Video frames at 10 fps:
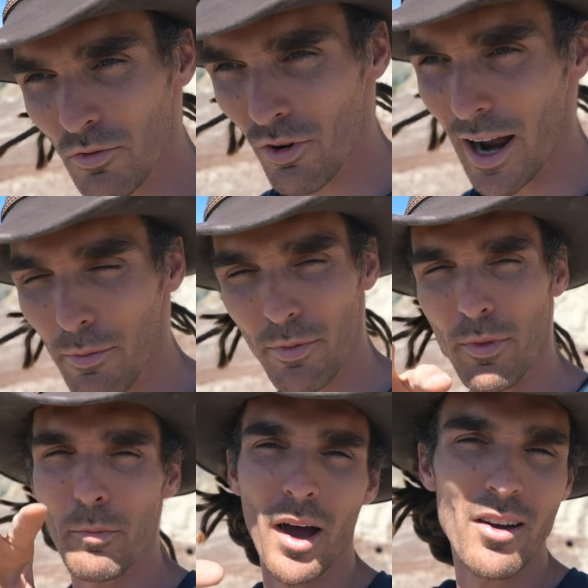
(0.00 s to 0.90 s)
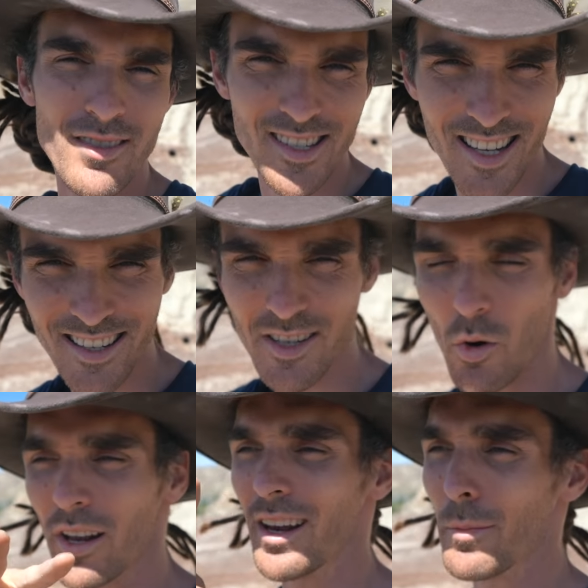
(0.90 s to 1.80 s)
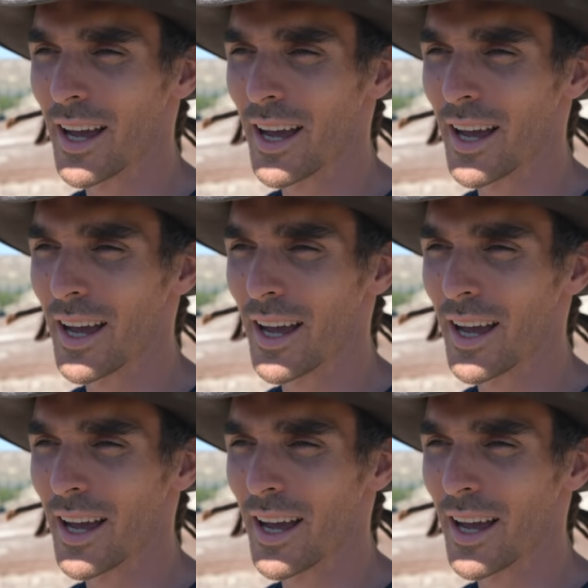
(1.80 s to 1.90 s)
wrap the bones in toilet